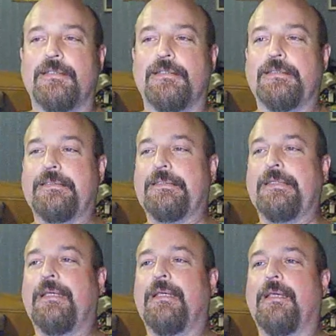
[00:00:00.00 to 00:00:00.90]
then it's,
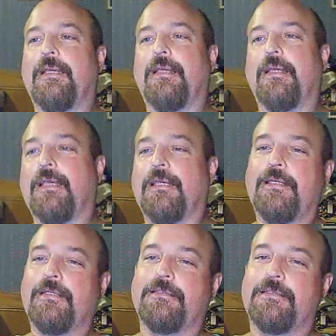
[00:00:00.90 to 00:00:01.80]
hey
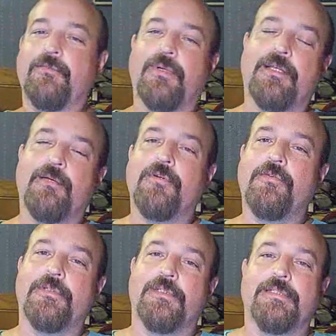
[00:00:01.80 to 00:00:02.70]
kids, everybody come
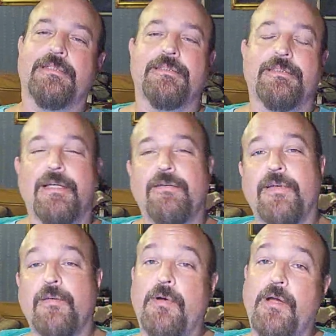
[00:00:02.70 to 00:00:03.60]
over and see how
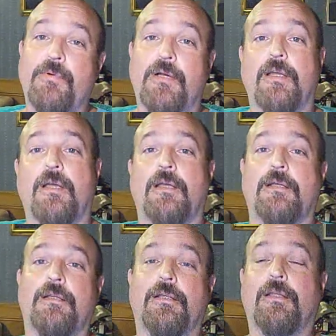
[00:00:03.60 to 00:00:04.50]
fat Papa got.